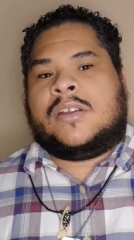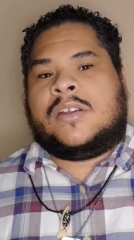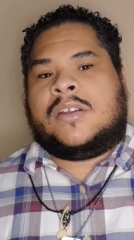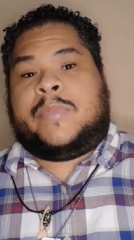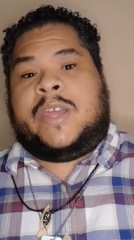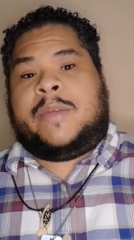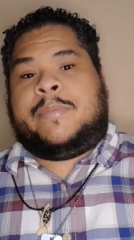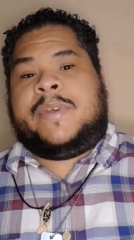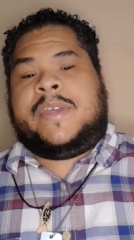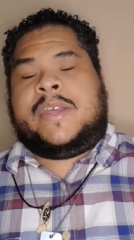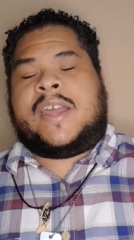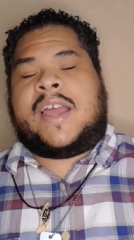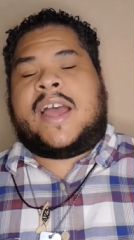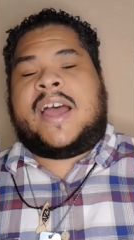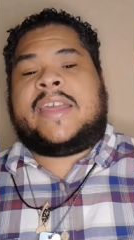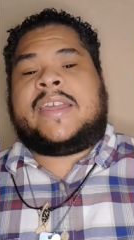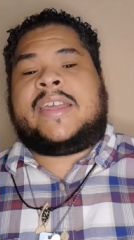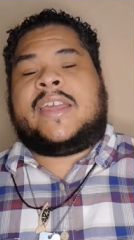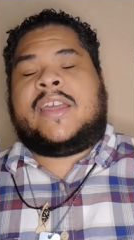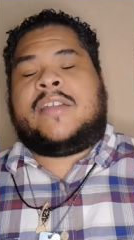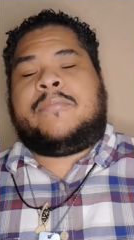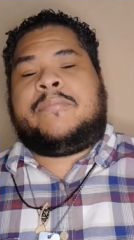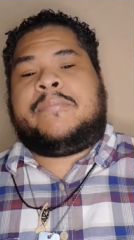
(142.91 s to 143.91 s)
Maybe I
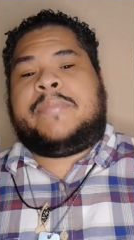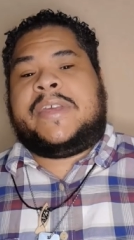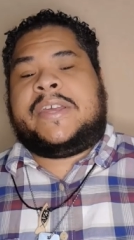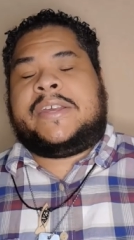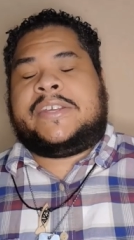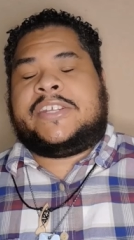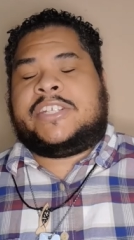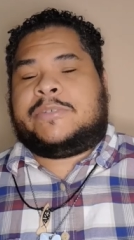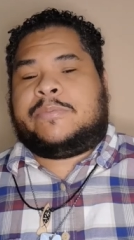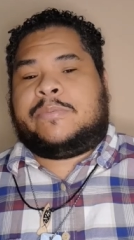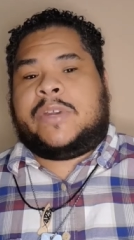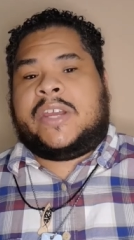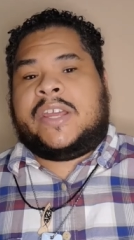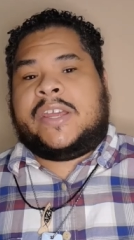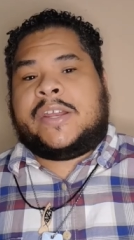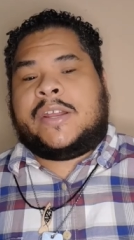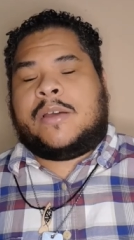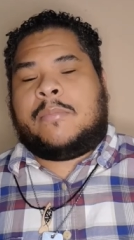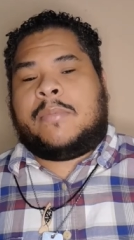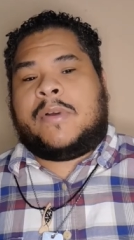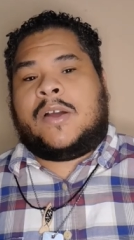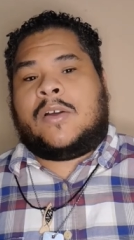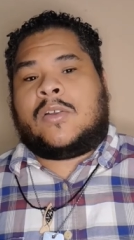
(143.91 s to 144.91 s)
can pick his brain
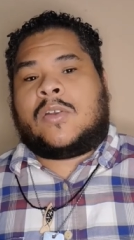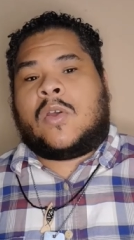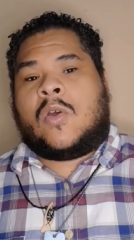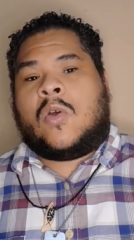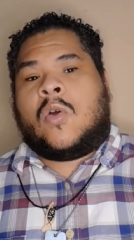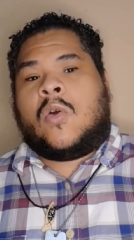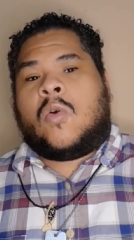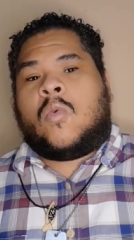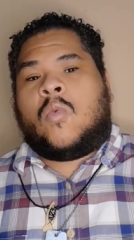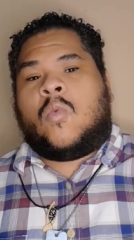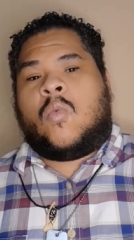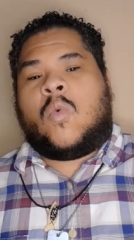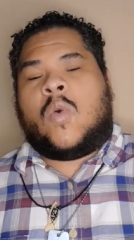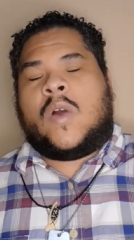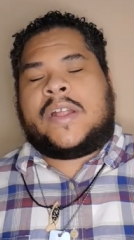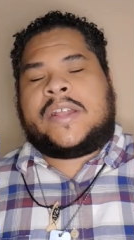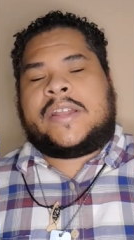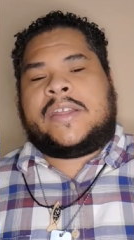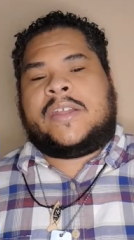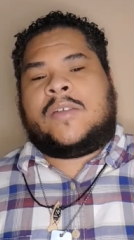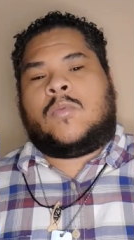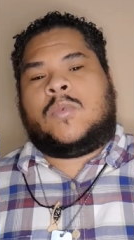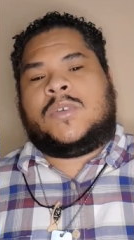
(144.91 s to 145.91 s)
about
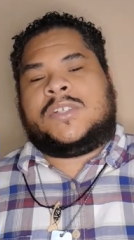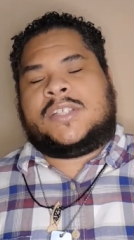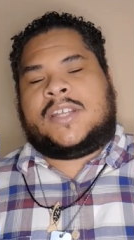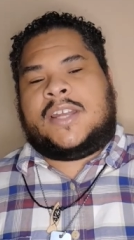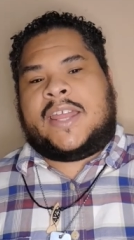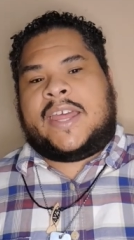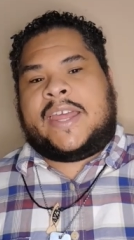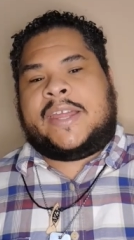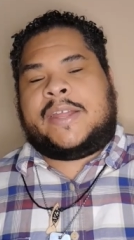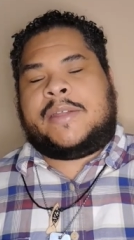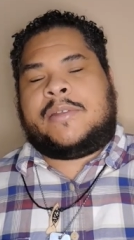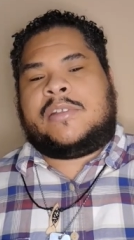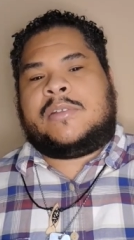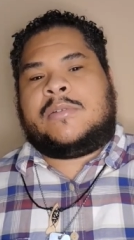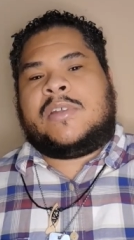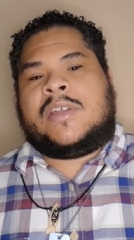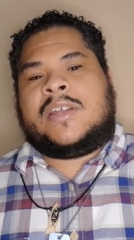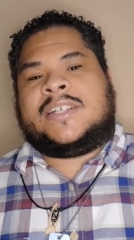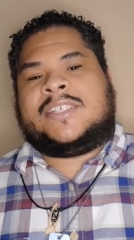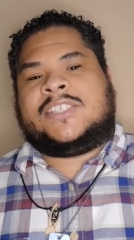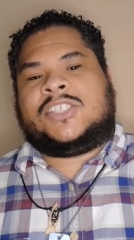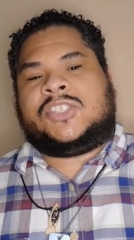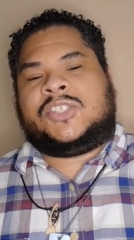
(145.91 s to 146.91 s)
what it was like
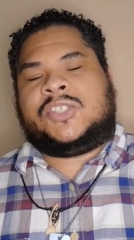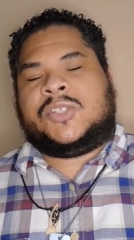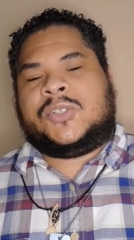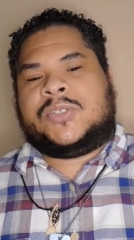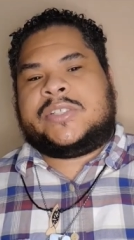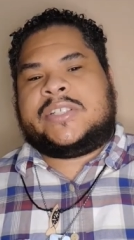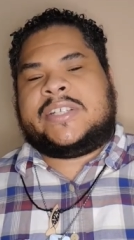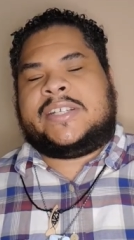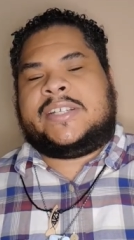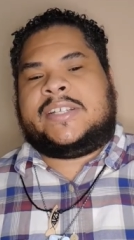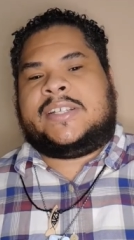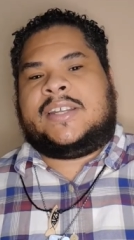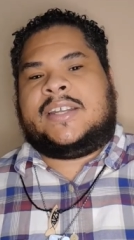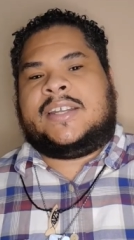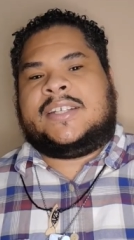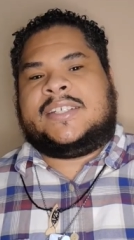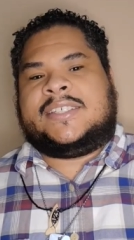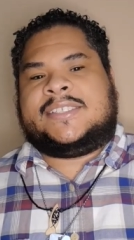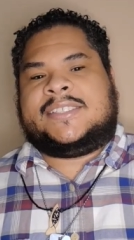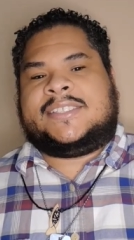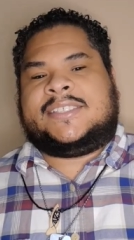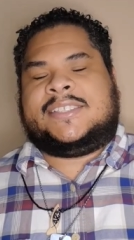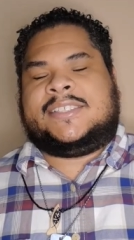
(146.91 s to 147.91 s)
shooting
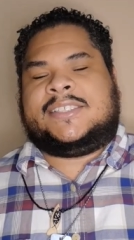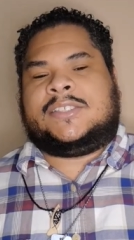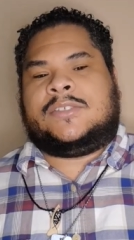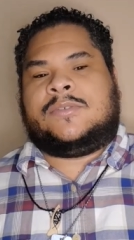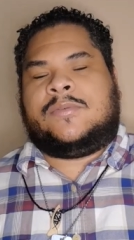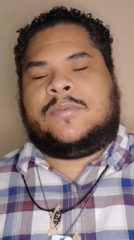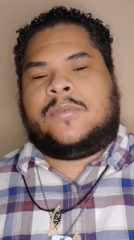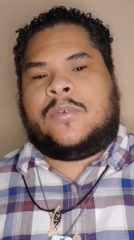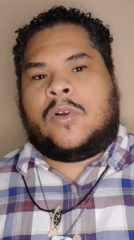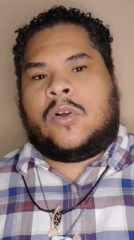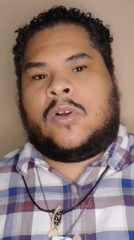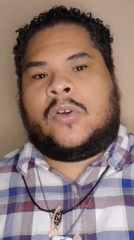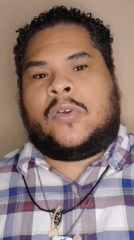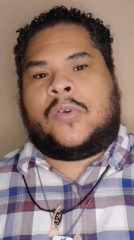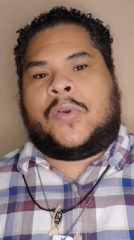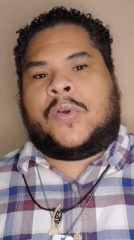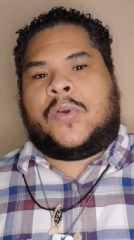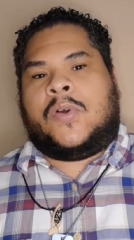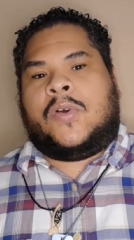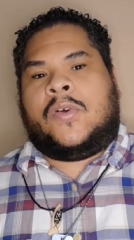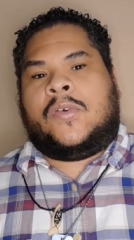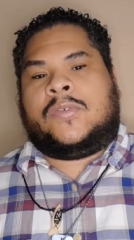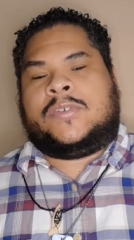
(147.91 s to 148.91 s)
season four
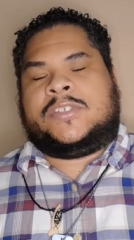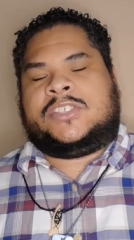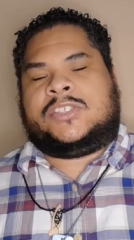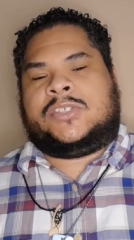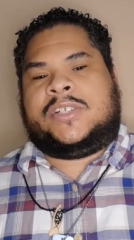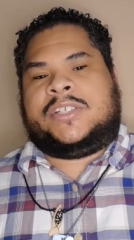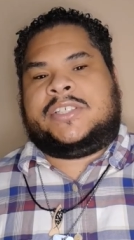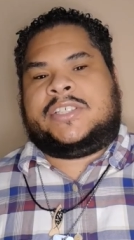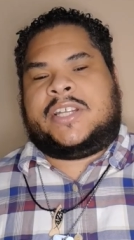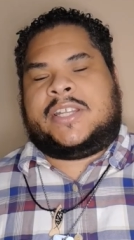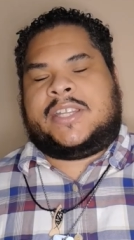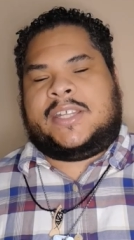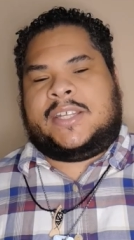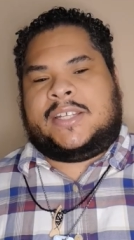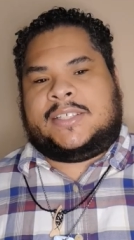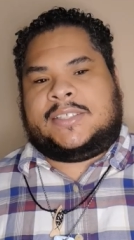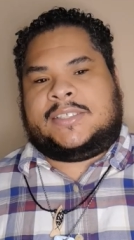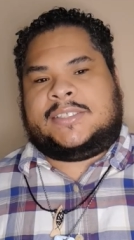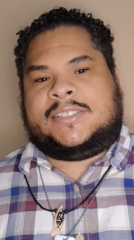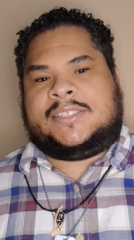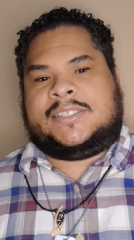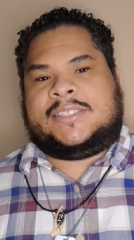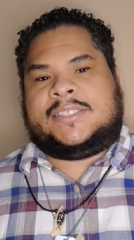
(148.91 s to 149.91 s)
of Stranger
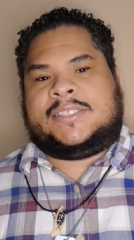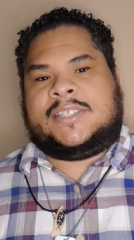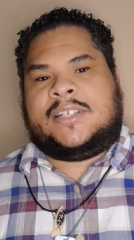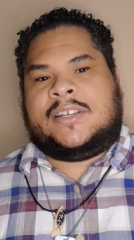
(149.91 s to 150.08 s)
Things.